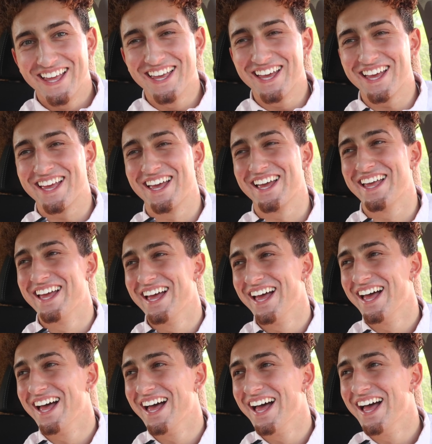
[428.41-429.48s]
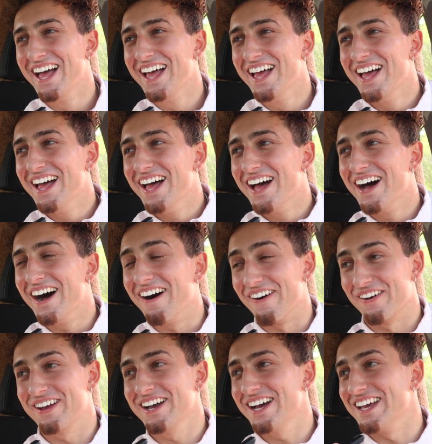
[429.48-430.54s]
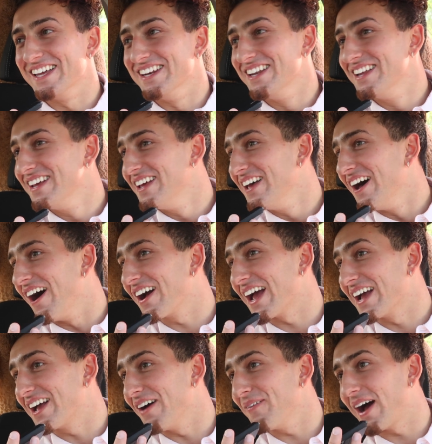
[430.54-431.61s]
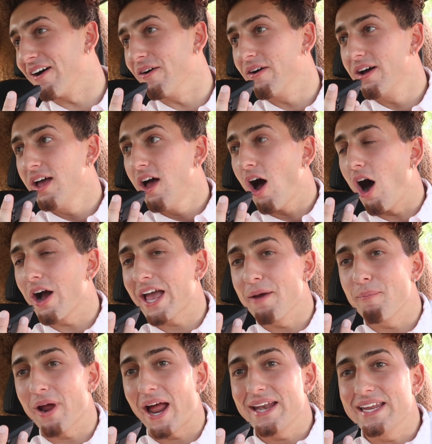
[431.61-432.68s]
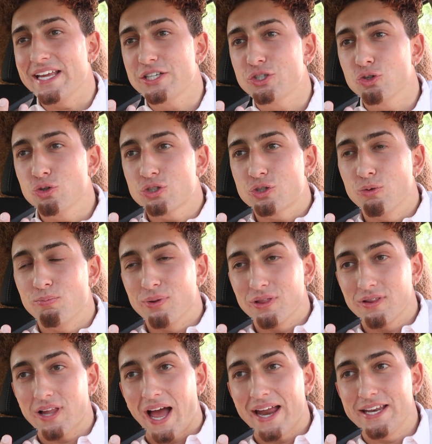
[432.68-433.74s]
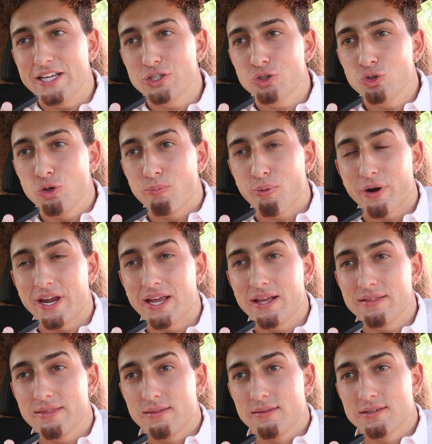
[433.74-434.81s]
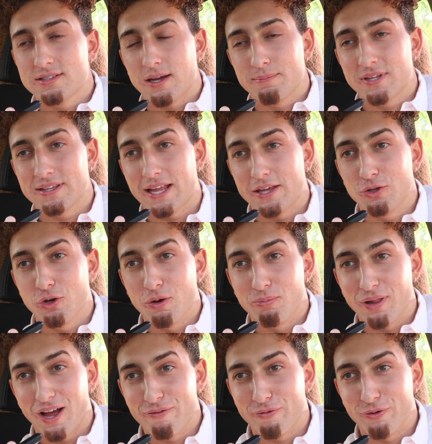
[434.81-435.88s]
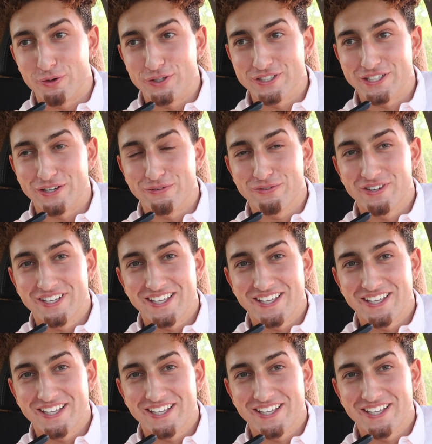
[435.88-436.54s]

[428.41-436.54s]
I'm waiting for you. Oh good. Okay, come out. Okay, but I need you to I need you to bring something that you could blindfold yourself.